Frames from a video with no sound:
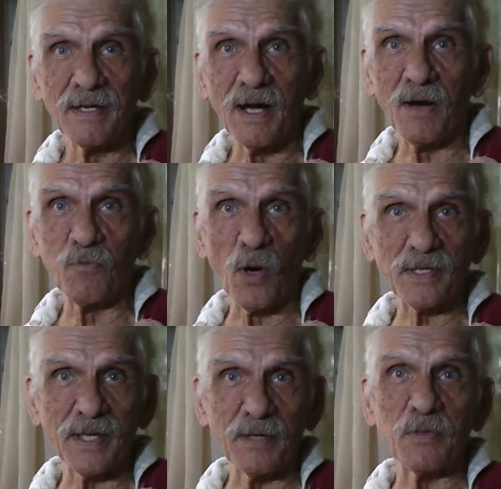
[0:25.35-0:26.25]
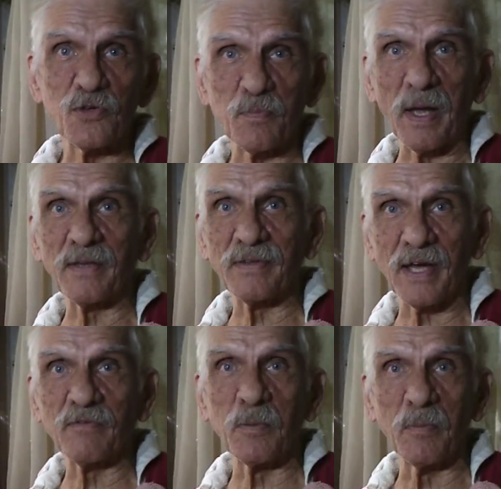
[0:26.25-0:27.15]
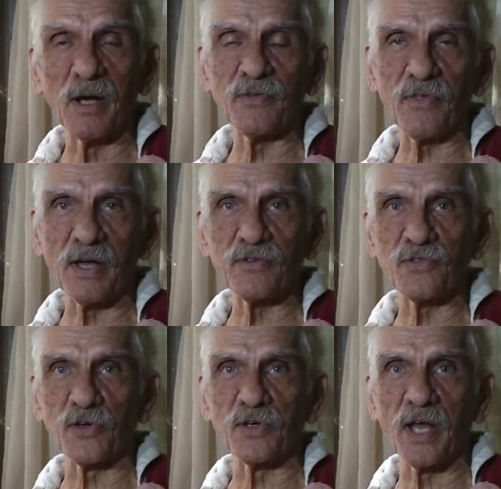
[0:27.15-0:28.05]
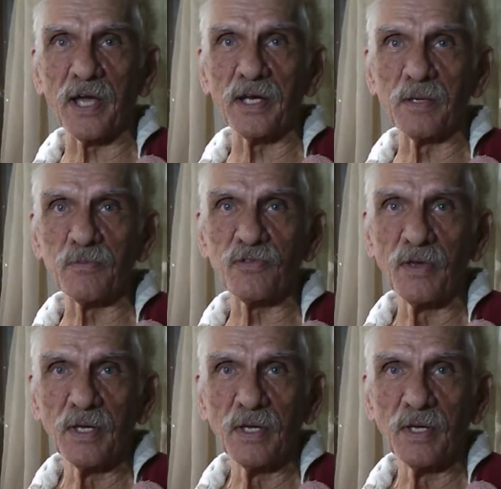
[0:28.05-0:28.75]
of what can be spent every month on certain items,